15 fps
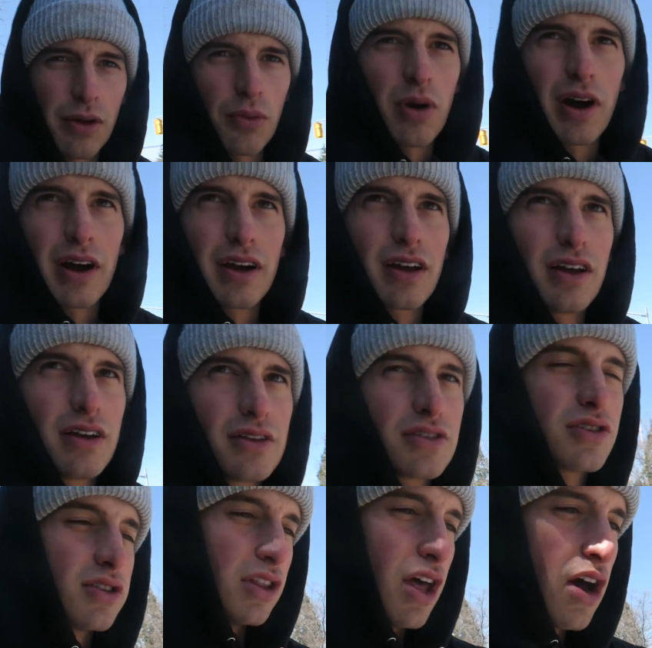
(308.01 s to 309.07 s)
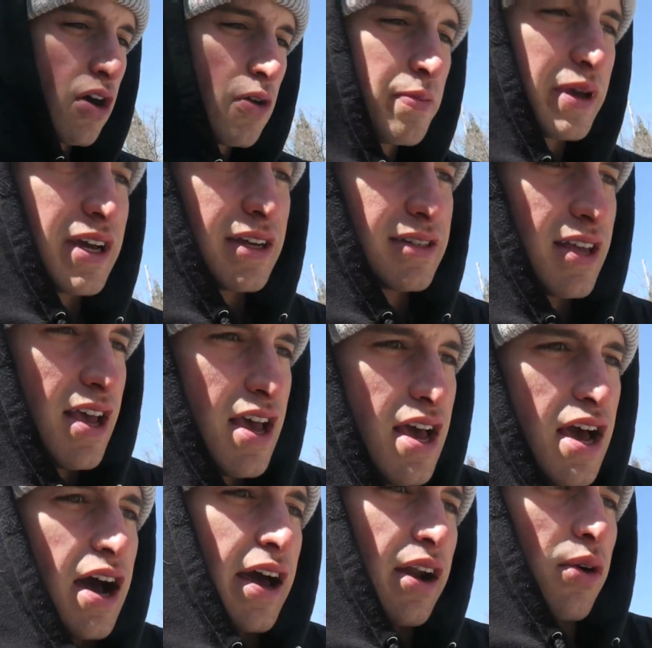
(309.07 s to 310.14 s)
to walk slow because
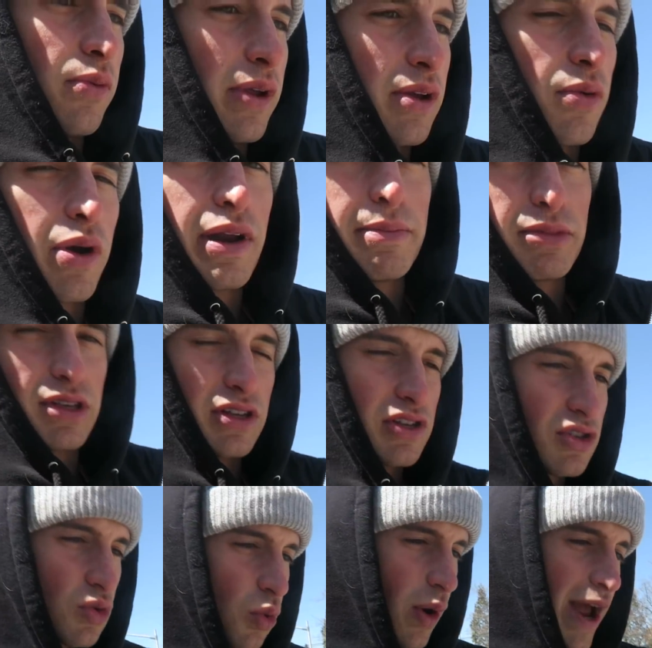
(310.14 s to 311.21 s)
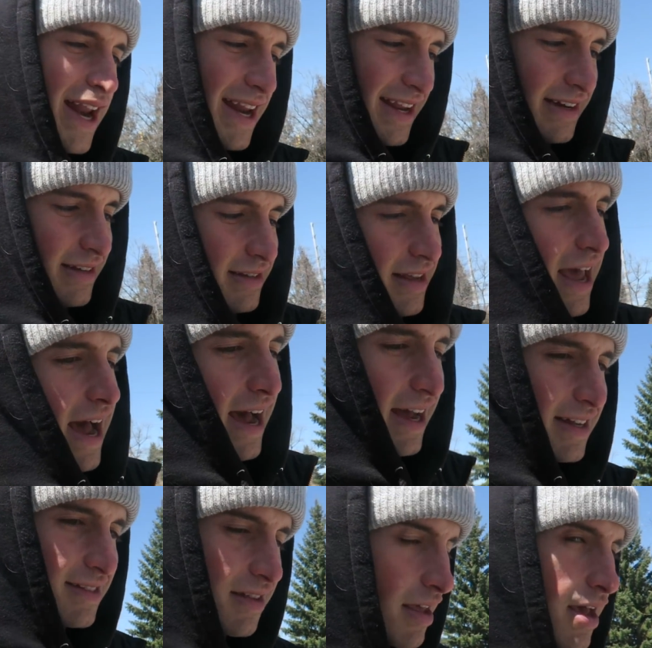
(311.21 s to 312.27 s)
I don't really want him to sweat in his
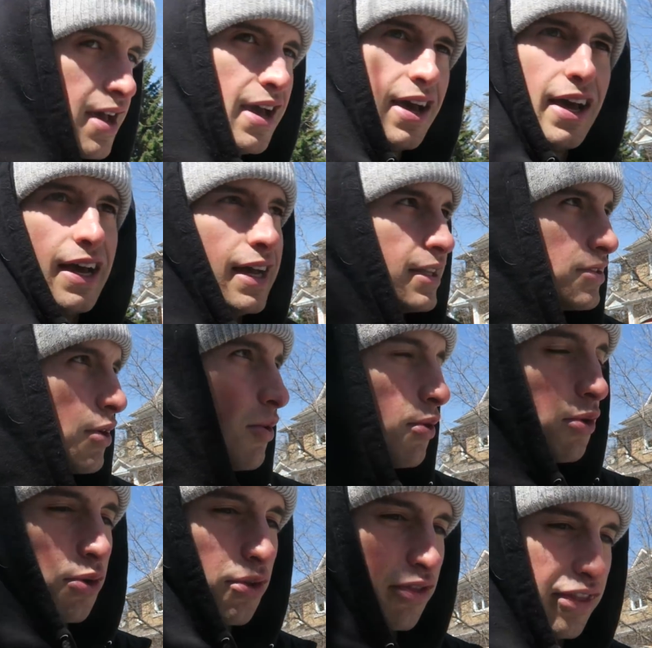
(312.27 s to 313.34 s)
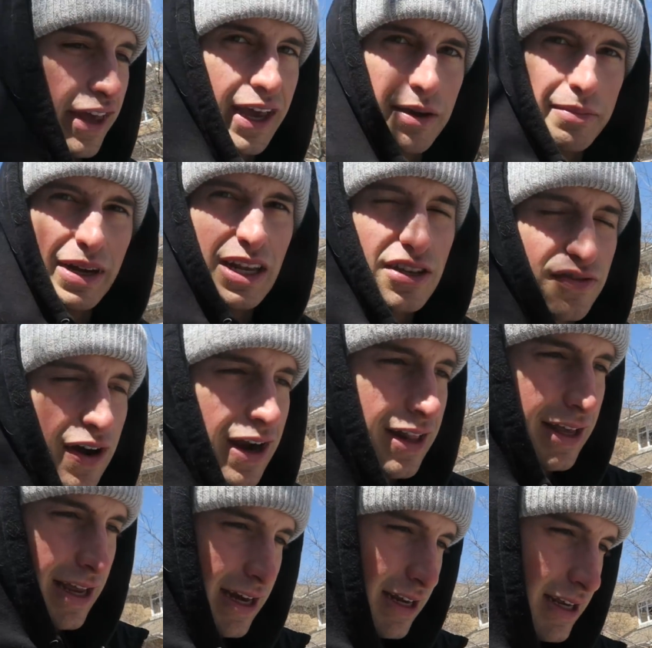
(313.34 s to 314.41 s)
cast. It's a whole thing, but he's
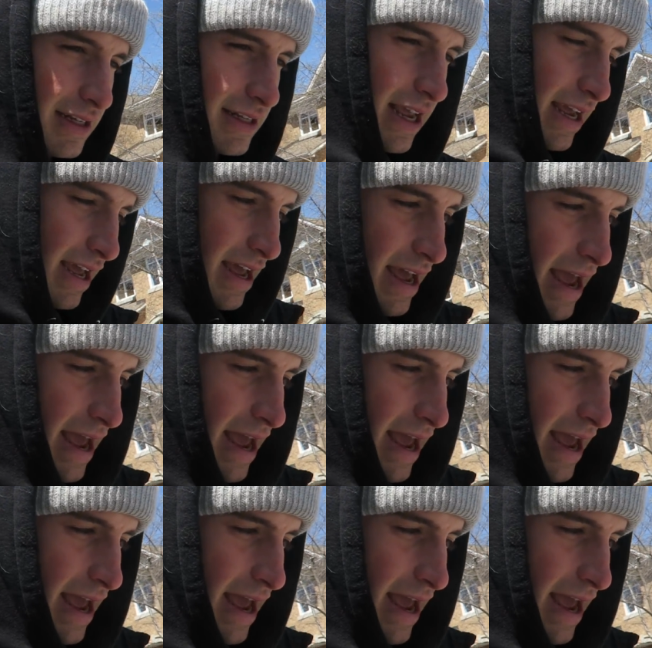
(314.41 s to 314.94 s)
finally getting his like